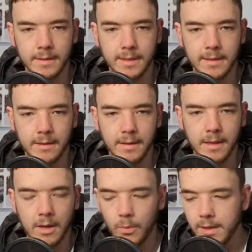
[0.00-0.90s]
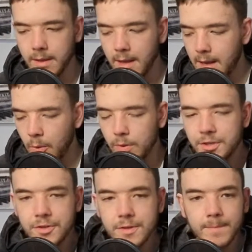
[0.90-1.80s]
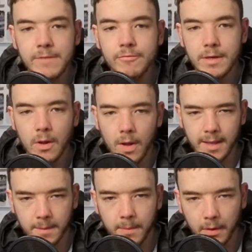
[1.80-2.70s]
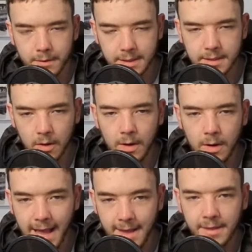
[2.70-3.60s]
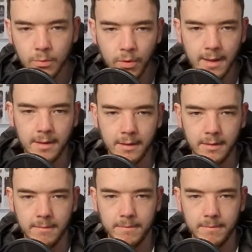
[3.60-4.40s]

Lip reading: Yeah? We We shouldn't be relying upon this guy anyway.